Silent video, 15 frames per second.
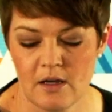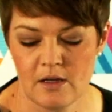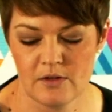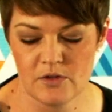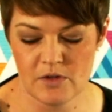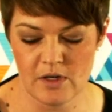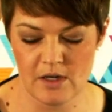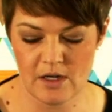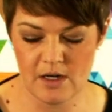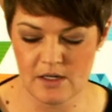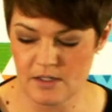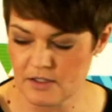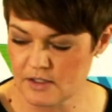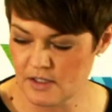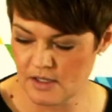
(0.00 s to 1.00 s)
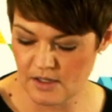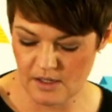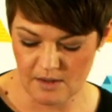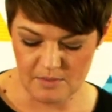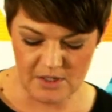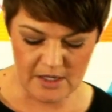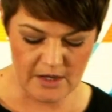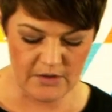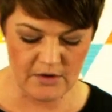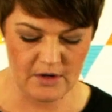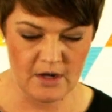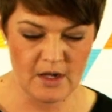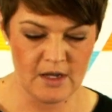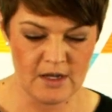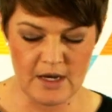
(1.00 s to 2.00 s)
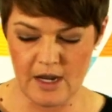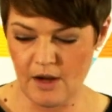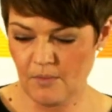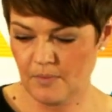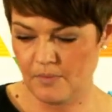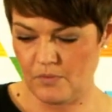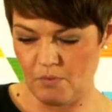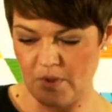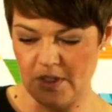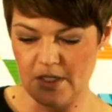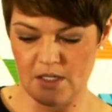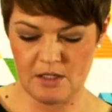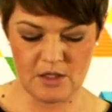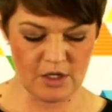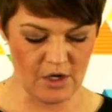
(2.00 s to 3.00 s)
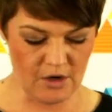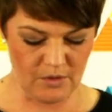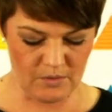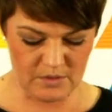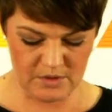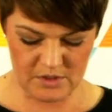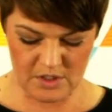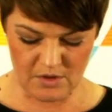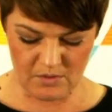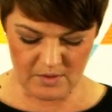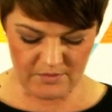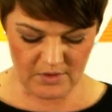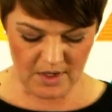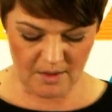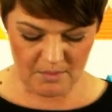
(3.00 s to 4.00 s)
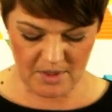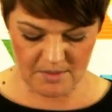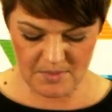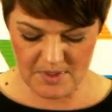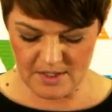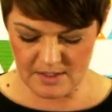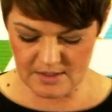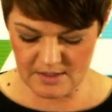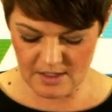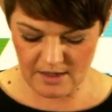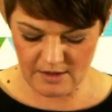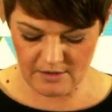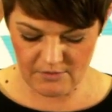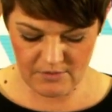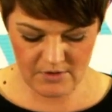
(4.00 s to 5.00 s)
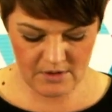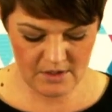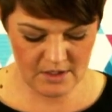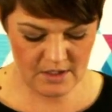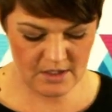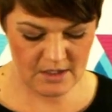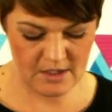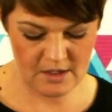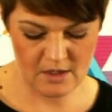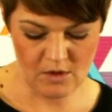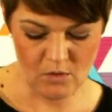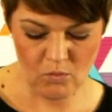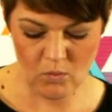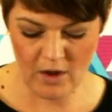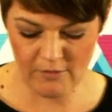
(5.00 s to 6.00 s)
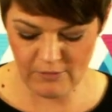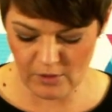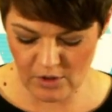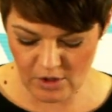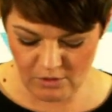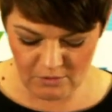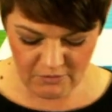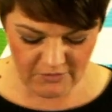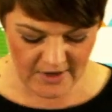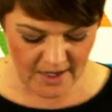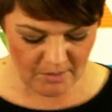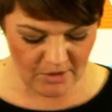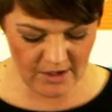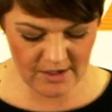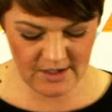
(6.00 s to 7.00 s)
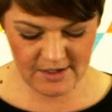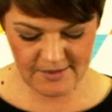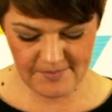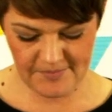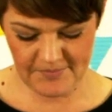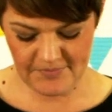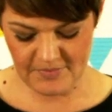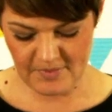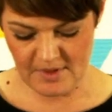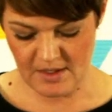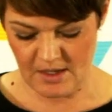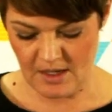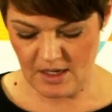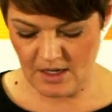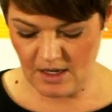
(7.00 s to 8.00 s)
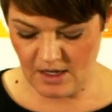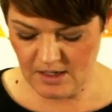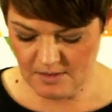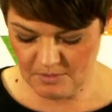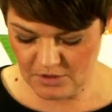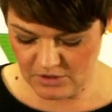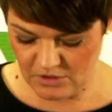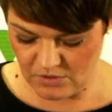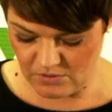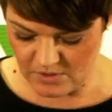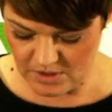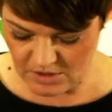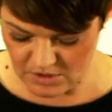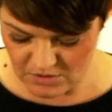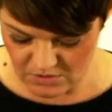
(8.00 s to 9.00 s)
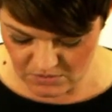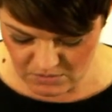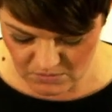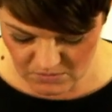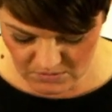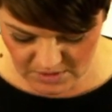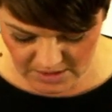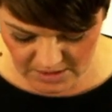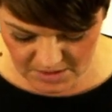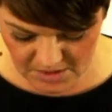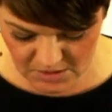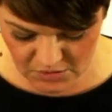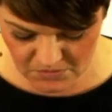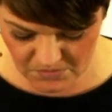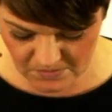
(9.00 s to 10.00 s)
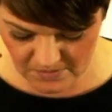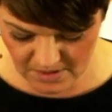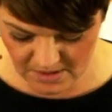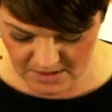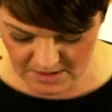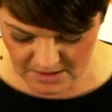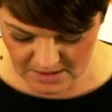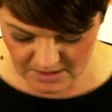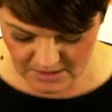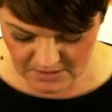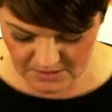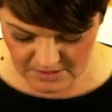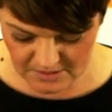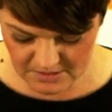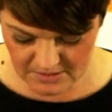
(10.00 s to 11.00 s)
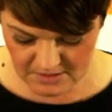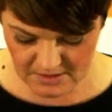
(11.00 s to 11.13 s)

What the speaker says: You can kind of see it come together. Now we need the cone. So I've got my piece of waffle cone fabric, and I'm just going to cut a triangle.